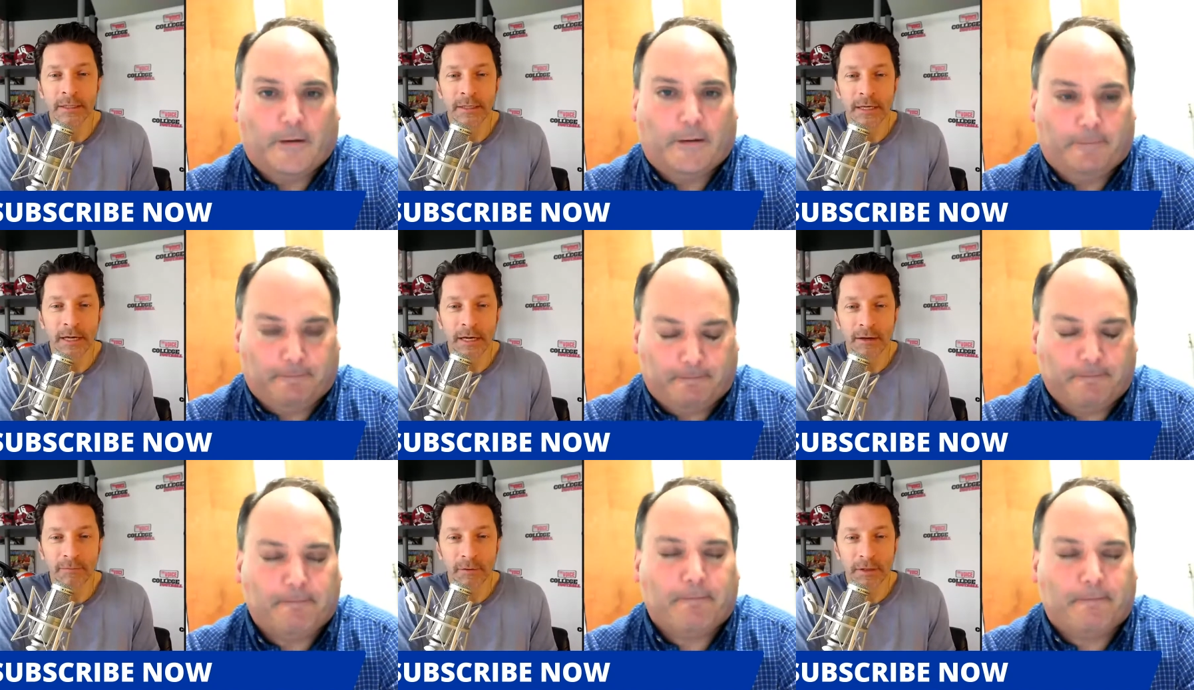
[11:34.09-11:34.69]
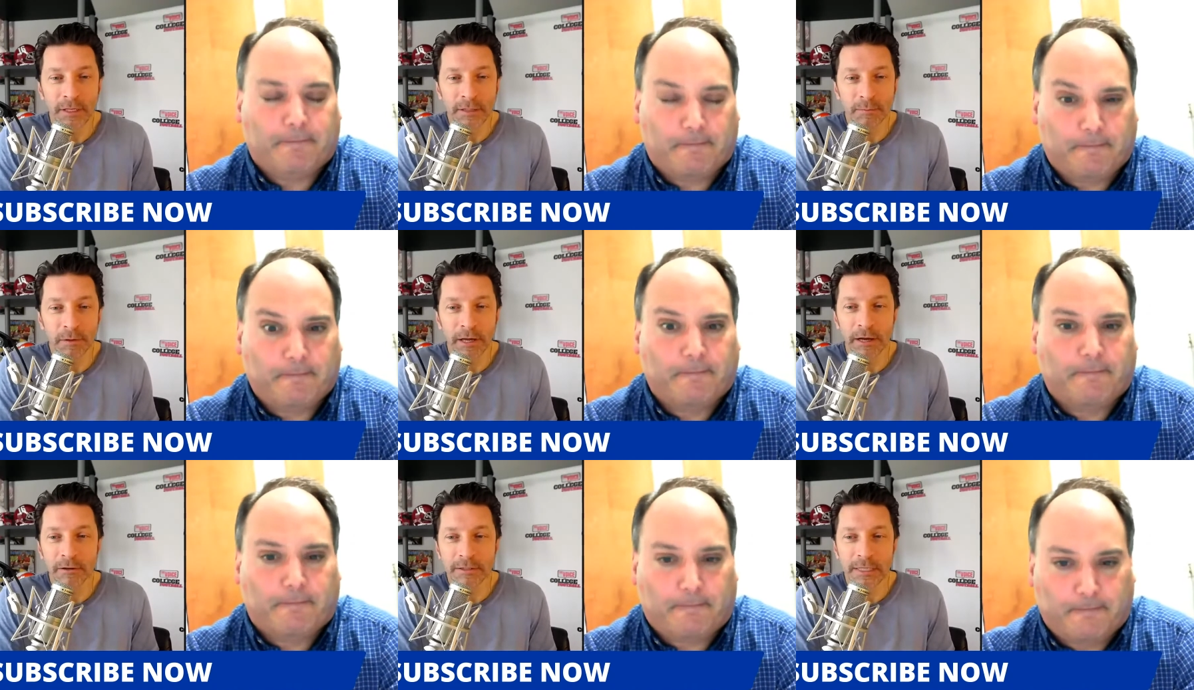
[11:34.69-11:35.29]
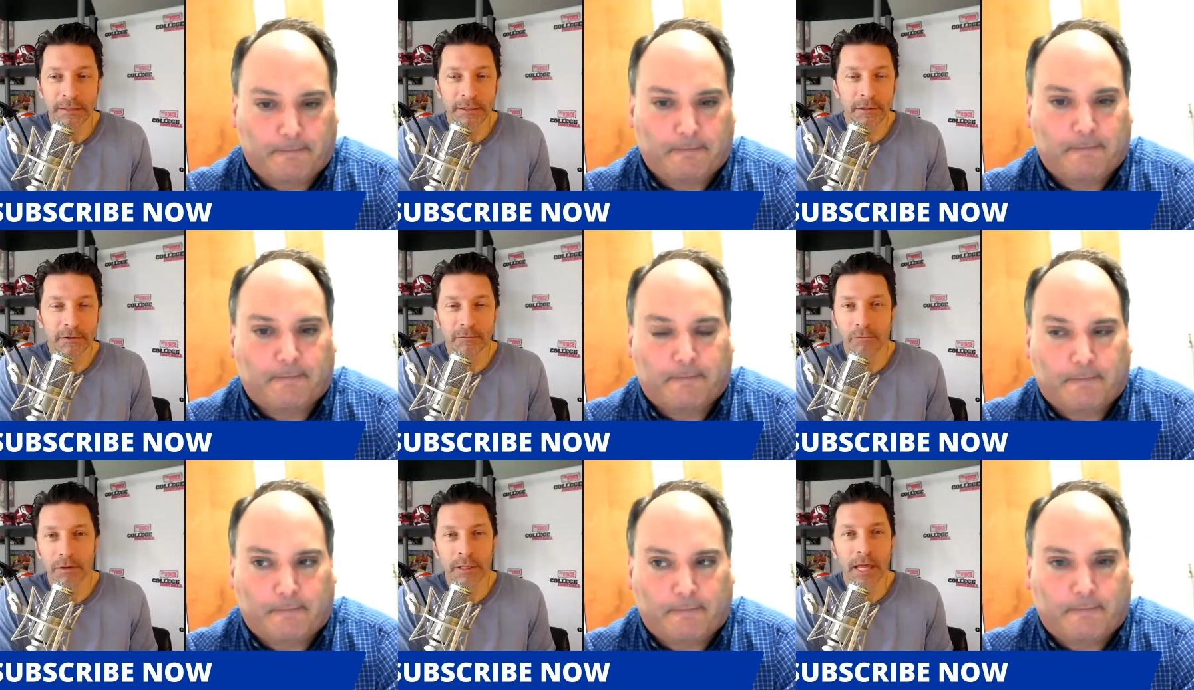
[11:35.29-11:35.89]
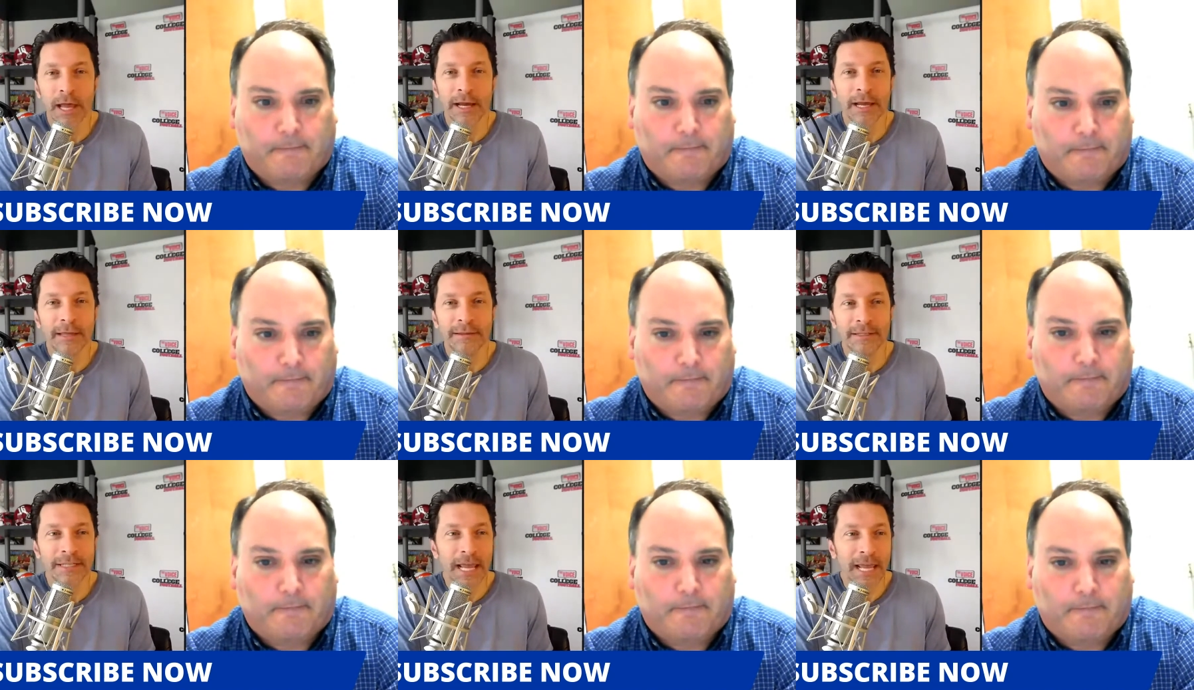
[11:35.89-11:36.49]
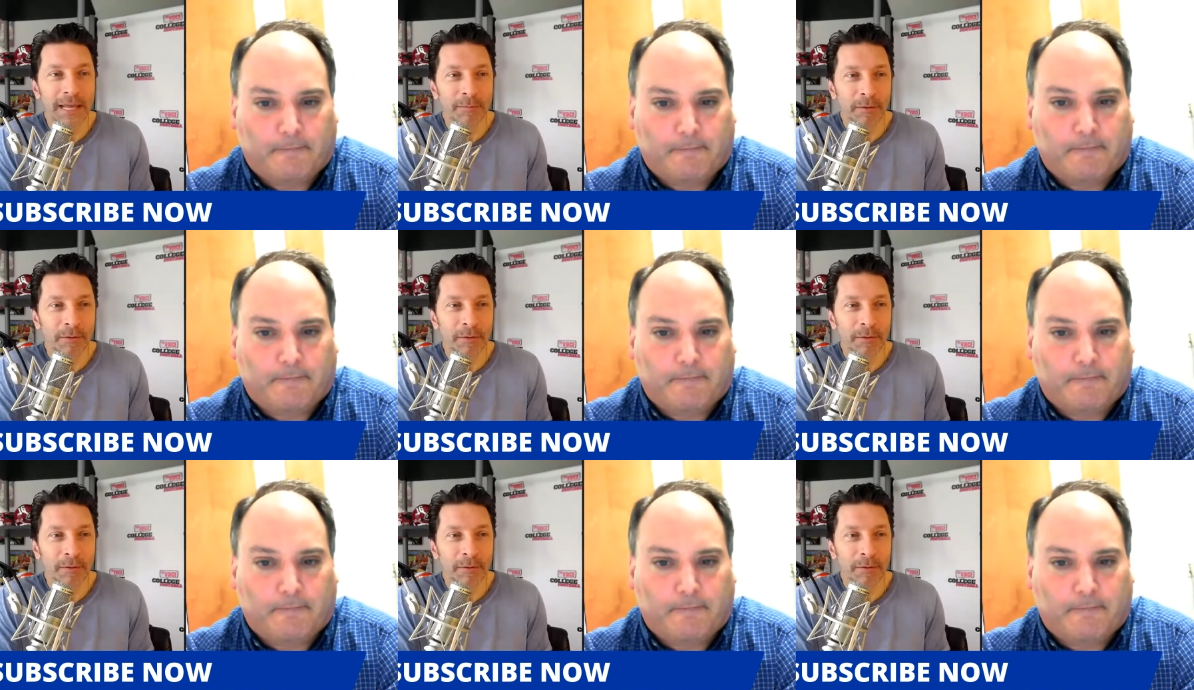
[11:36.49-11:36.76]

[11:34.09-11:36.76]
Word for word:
Speaker 1: uh, for these players, and they're relying on the tape.